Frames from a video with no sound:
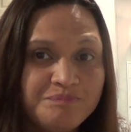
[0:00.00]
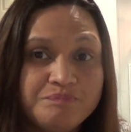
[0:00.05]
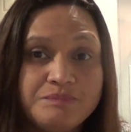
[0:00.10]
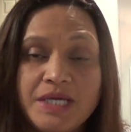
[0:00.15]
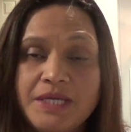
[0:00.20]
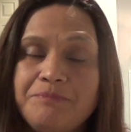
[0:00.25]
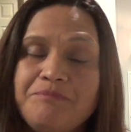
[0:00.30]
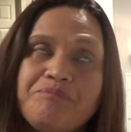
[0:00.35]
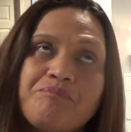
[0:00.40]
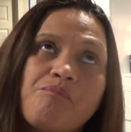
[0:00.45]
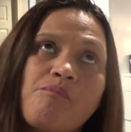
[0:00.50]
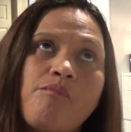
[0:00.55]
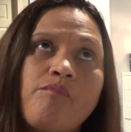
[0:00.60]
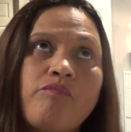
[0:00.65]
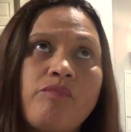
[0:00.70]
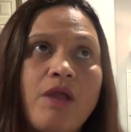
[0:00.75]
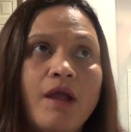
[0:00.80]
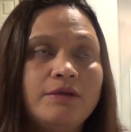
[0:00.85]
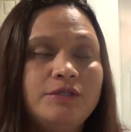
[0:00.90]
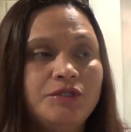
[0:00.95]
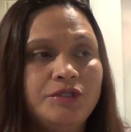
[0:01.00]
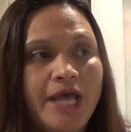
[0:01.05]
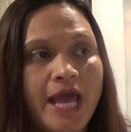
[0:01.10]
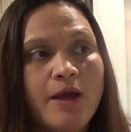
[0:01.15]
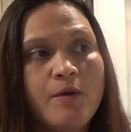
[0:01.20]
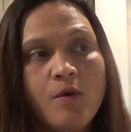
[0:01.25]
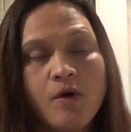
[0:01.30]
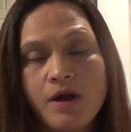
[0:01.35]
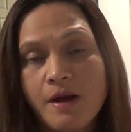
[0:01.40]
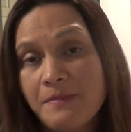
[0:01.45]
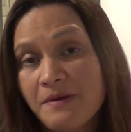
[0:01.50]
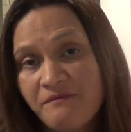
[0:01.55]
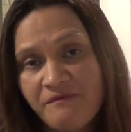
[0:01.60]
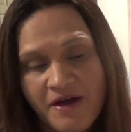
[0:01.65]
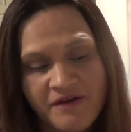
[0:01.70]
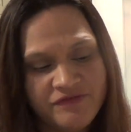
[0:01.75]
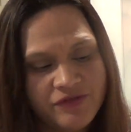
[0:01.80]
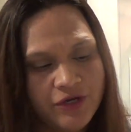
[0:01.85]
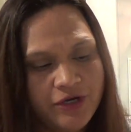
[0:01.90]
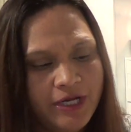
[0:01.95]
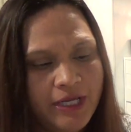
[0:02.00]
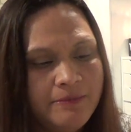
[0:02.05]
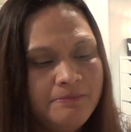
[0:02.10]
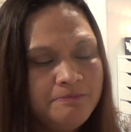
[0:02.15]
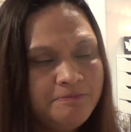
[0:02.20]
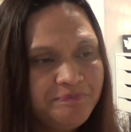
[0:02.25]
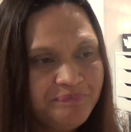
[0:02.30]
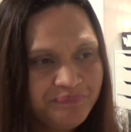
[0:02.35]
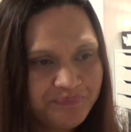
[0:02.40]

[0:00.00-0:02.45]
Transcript: But today I woke up at 5:30.